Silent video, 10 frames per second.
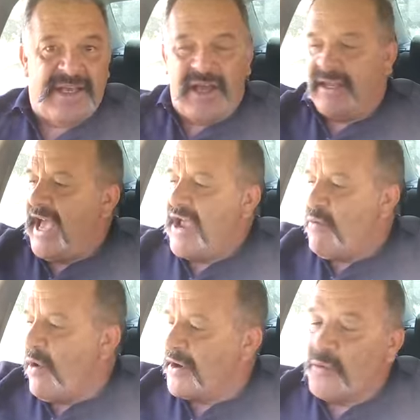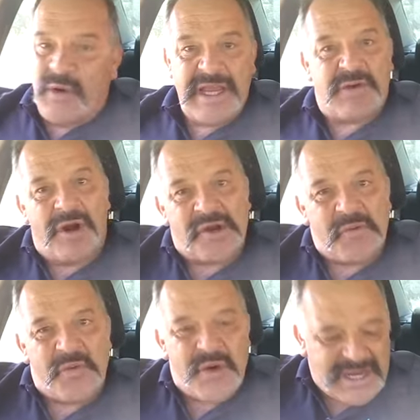Okay, what a week,
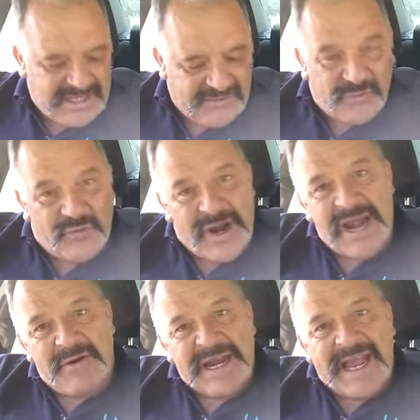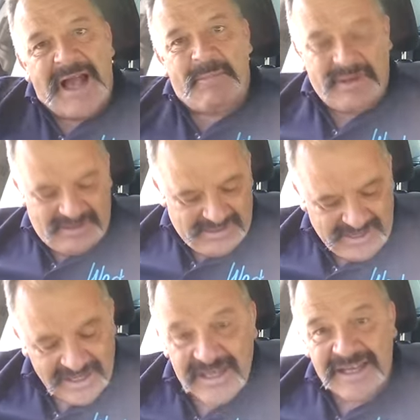it's rearing up,
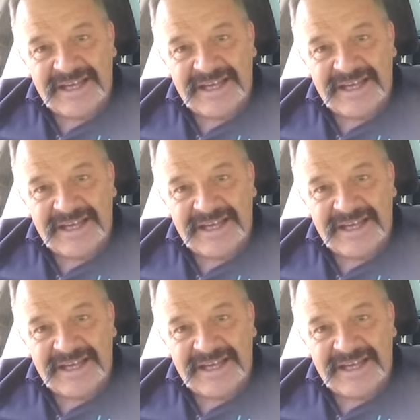eh?